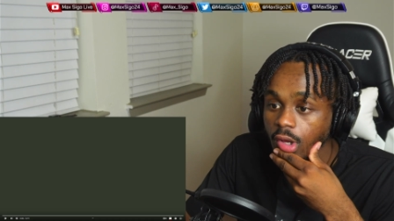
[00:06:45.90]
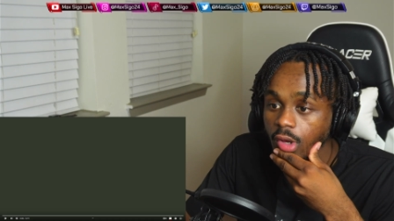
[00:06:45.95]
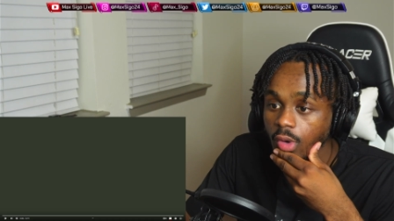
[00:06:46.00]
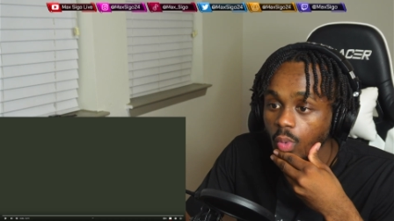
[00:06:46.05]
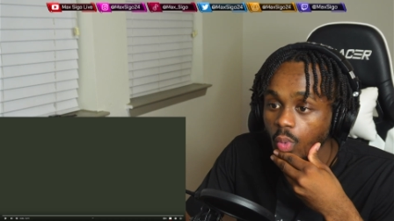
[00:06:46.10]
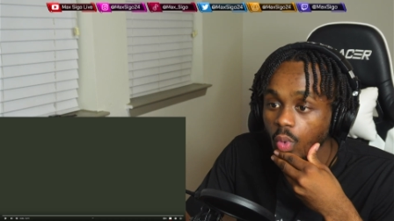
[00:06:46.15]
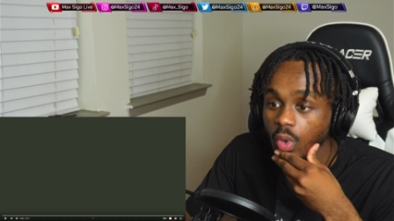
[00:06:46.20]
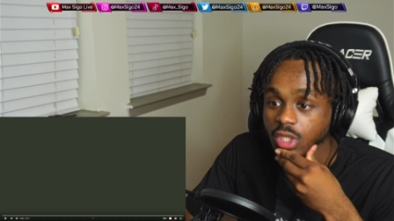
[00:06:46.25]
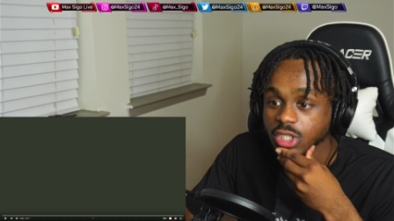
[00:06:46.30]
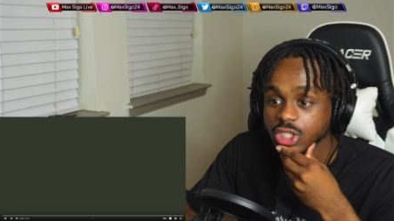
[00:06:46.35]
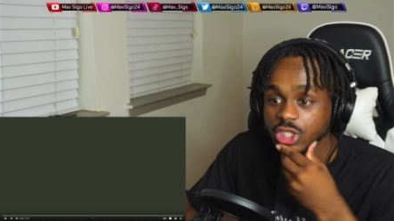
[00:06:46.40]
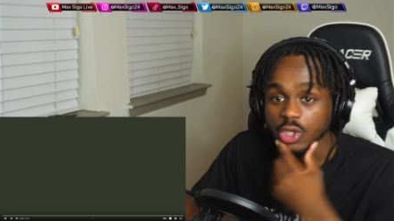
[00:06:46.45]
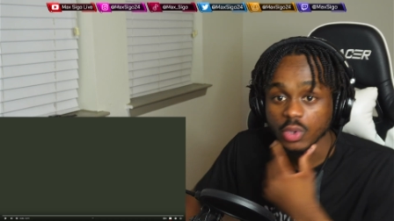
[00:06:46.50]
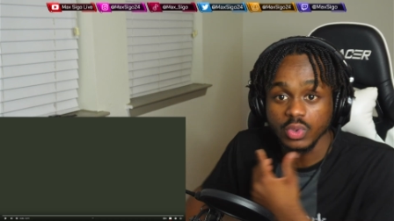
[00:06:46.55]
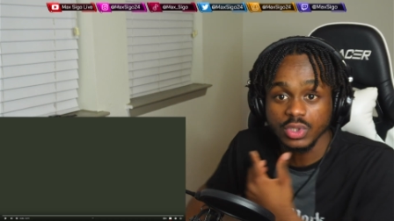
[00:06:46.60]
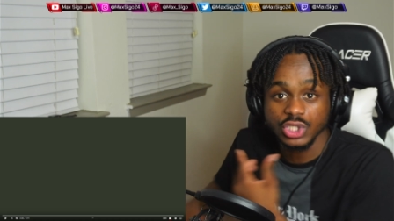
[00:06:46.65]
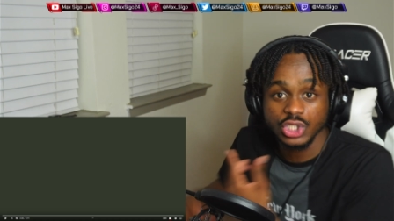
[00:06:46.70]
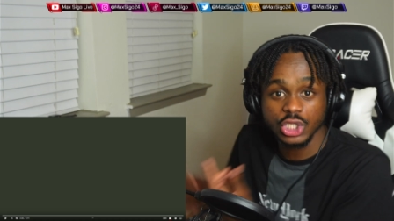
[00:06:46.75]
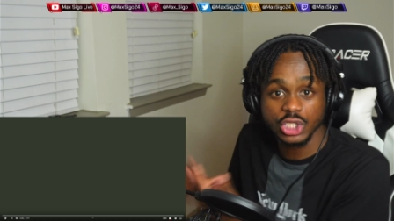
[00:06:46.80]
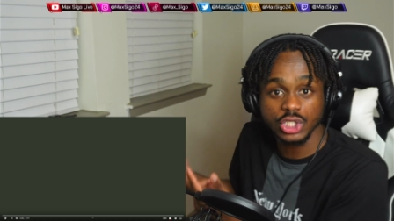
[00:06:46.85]
when she
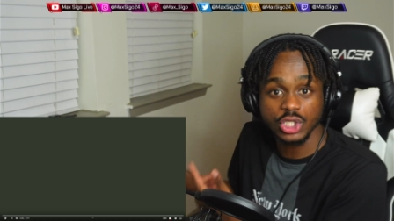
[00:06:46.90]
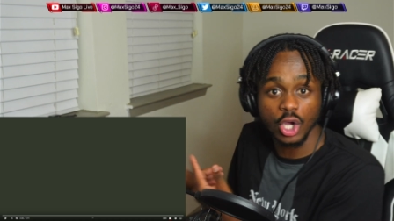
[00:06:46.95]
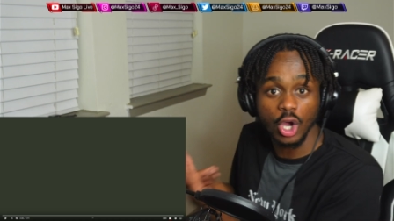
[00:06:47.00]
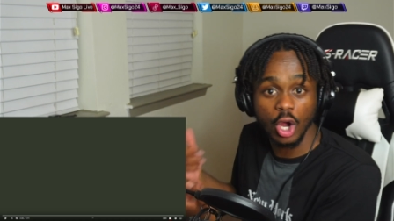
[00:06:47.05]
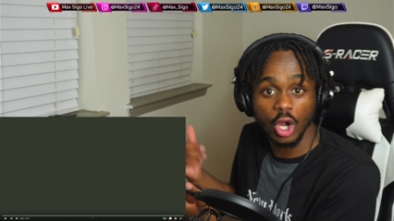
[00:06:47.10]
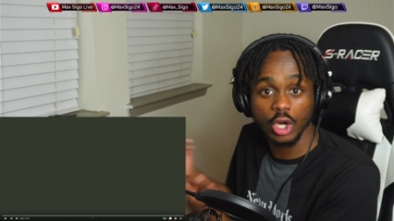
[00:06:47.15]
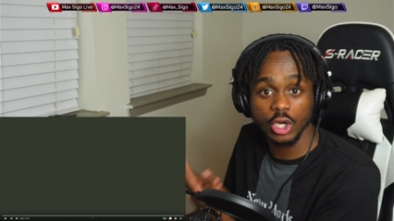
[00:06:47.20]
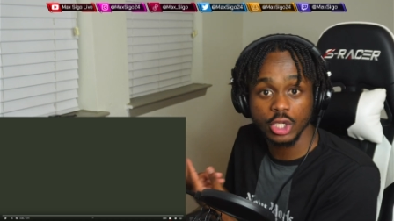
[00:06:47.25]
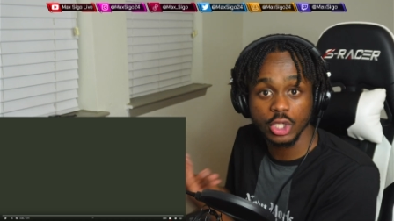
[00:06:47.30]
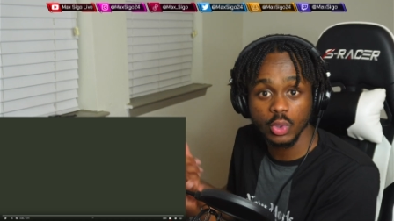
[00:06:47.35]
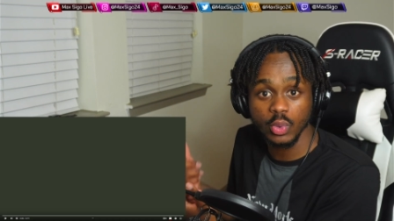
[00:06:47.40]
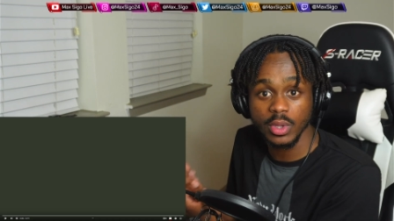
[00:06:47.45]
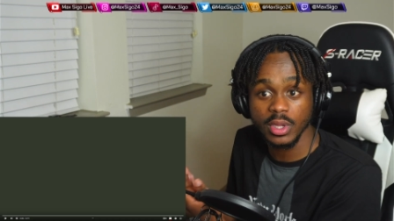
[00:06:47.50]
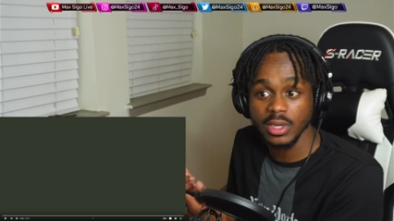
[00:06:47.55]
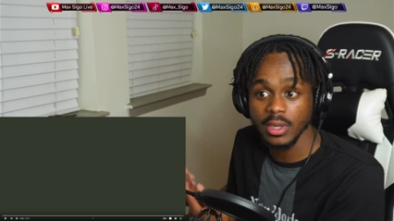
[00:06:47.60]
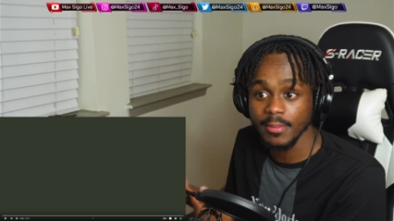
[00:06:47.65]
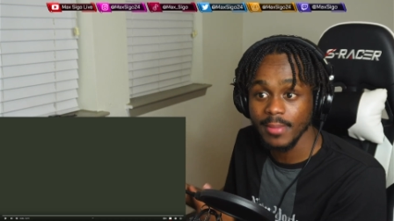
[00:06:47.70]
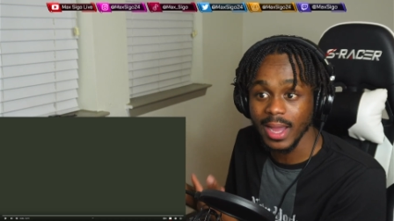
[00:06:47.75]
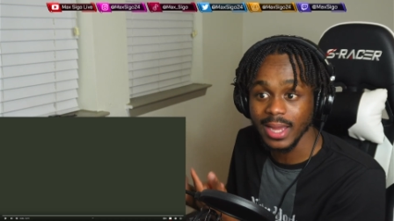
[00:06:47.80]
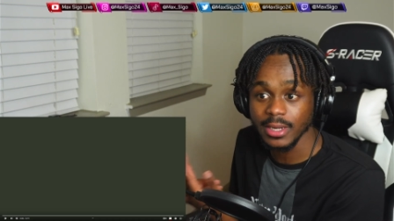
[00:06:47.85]
was just arguing
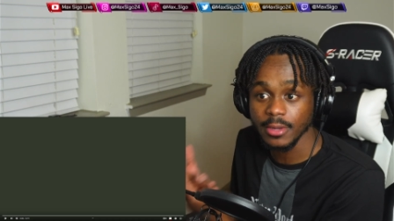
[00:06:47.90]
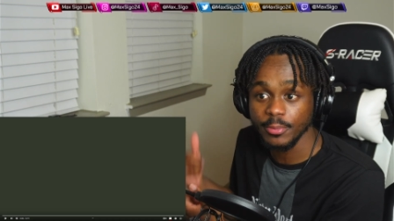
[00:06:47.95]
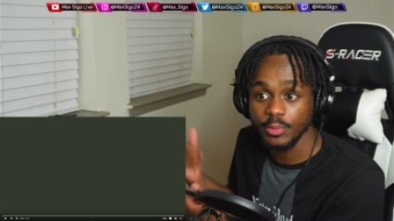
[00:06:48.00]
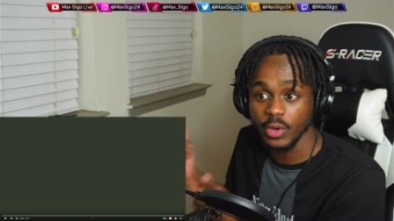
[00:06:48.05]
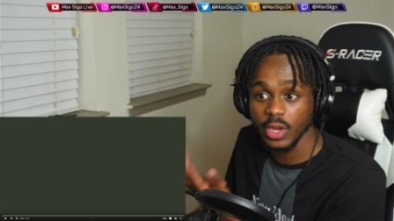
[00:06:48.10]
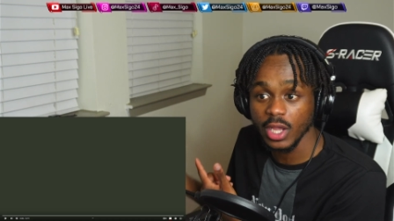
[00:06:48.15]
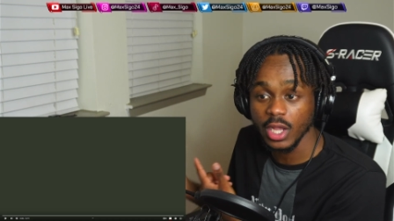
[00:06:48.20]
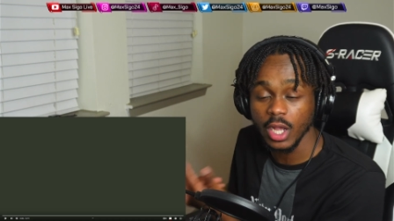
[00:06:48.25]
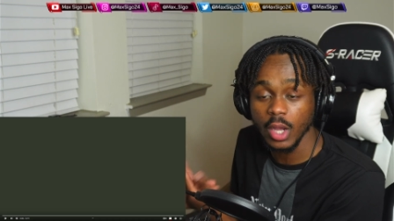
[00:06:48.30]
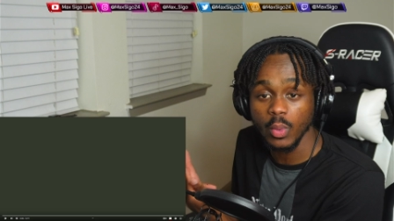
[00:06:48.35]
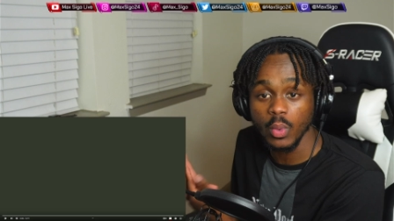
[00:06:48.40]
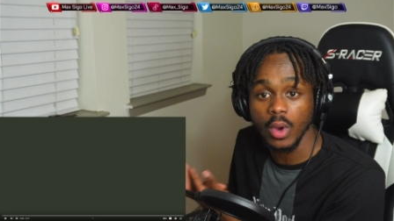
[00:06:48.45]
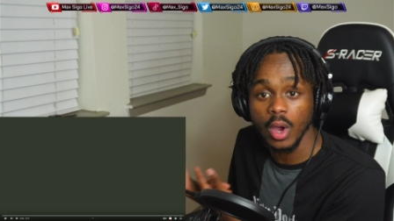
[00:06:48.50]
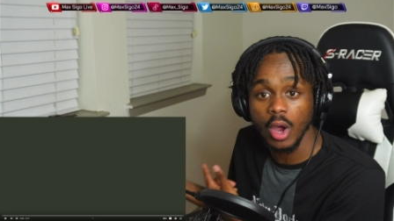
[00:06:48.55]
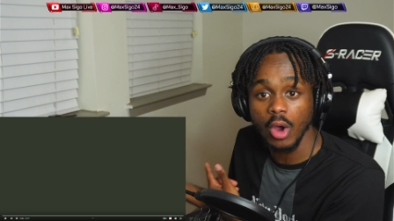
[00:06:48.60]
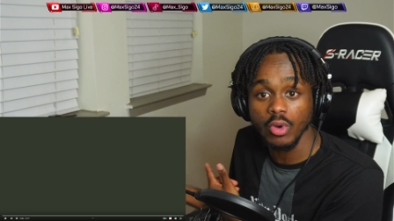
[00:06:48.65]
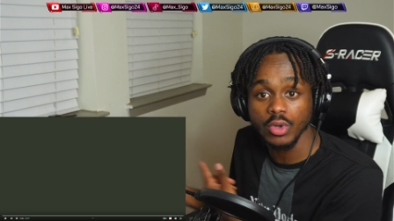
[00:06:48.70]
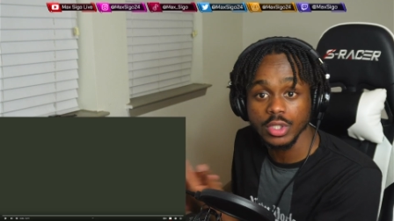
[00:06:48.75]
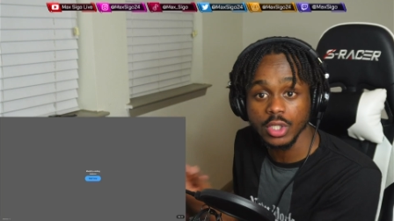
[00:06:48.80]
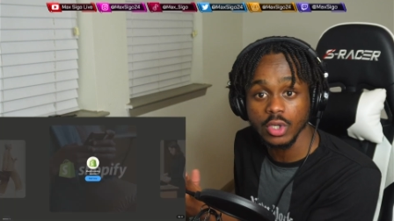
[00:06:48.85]
about the breakup with
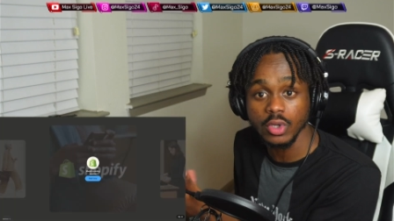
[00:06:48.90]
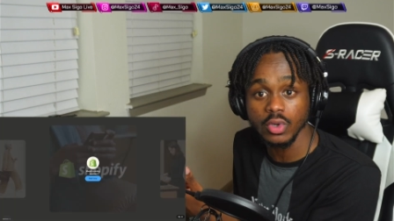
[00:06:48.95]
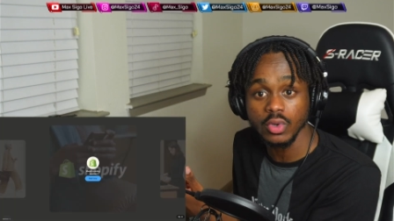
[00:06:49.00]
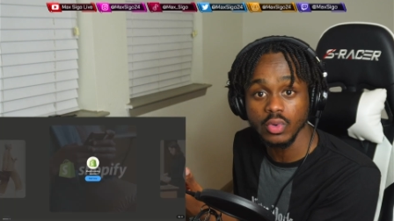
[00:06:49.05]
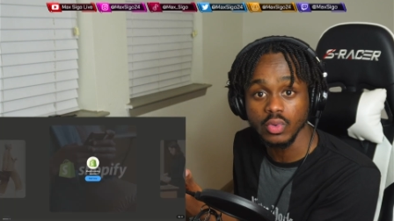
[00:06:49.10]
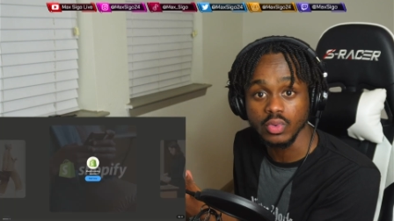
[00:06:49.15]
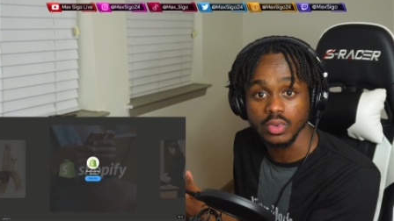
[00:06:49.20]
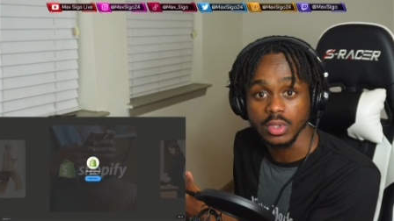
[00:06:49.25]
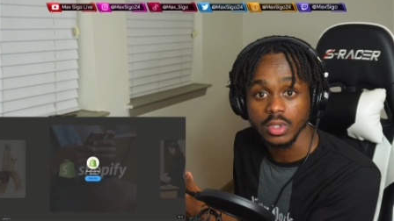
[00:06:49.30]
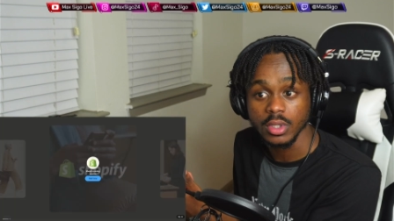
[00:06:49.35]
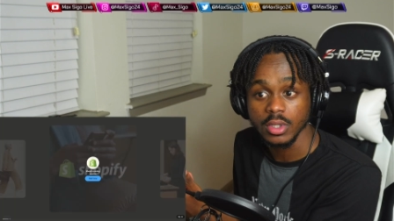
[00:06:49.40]
old dude,